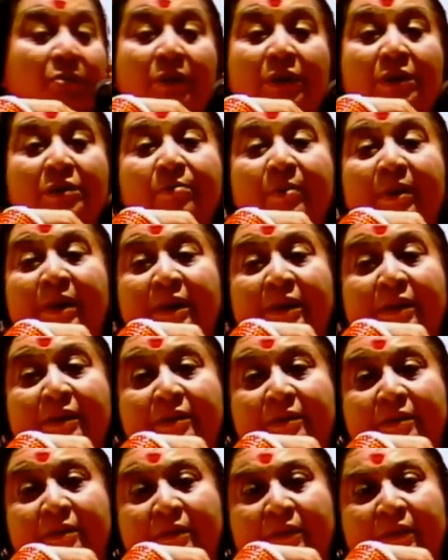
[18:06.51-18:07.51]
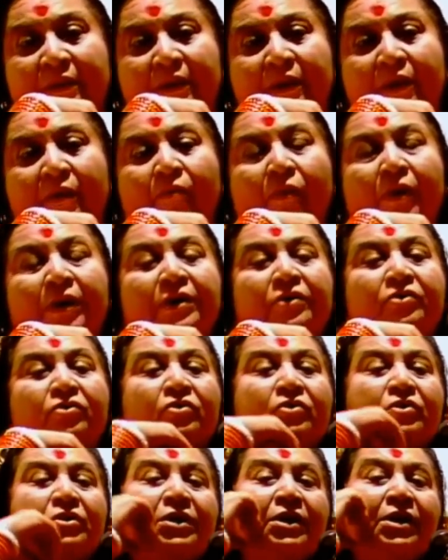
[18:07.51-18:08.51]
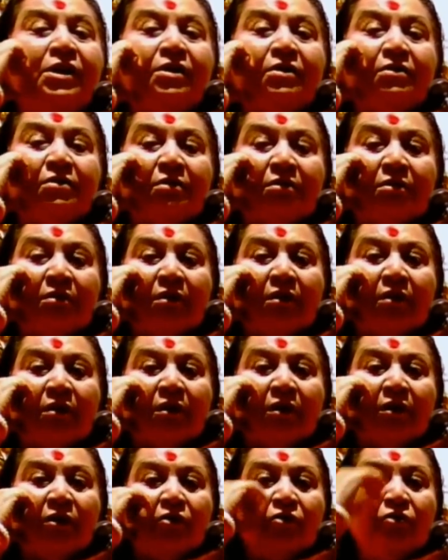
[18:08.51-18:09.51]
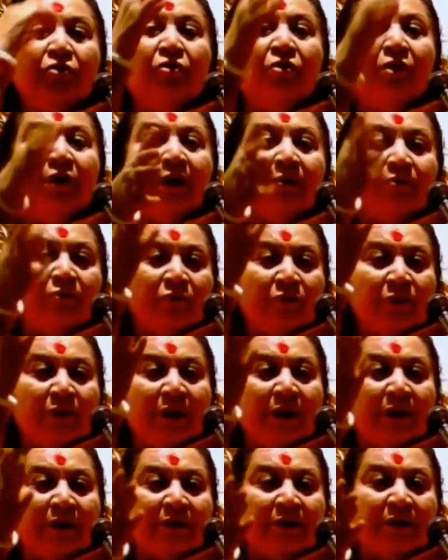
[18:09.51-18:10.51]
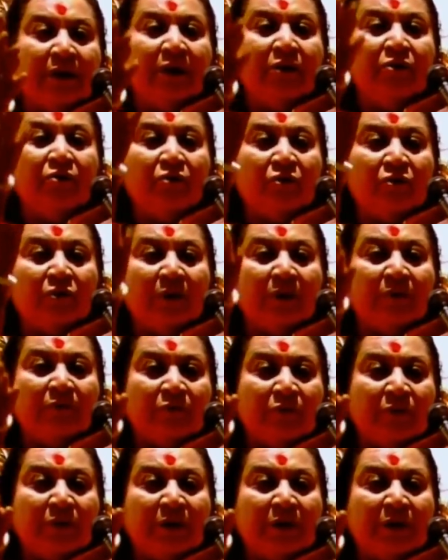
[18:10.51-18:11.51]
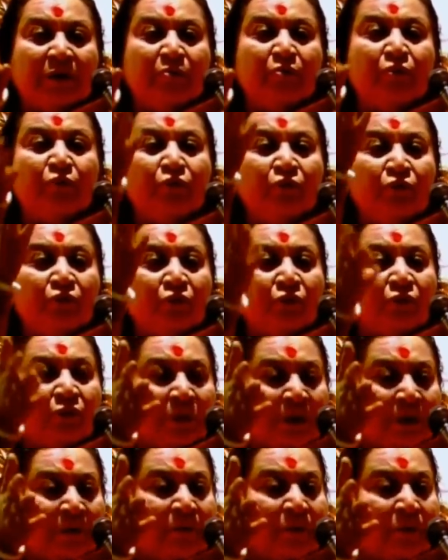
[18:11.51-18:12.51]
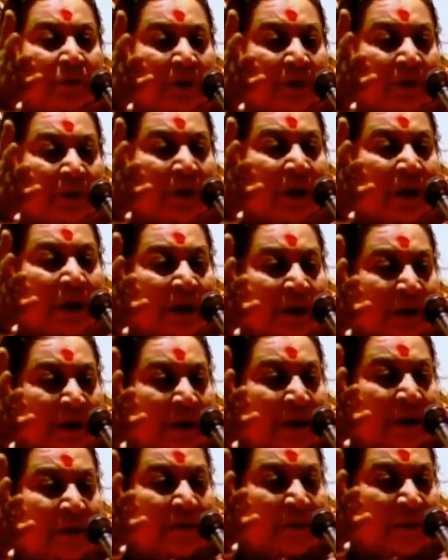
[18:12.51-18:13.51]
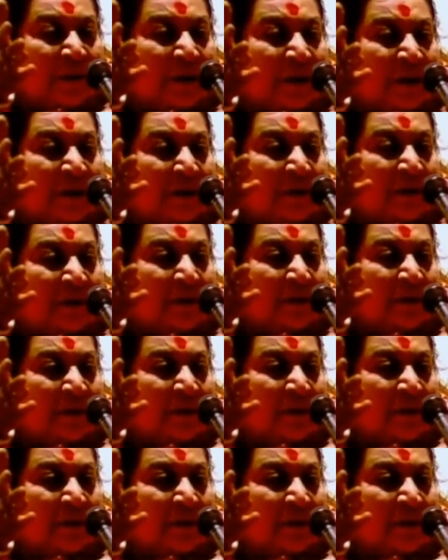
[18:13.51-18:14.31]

That's my nature. What is so serious? You don't have to create sun, you don't have to create moon, you don't have to create Mother Earth.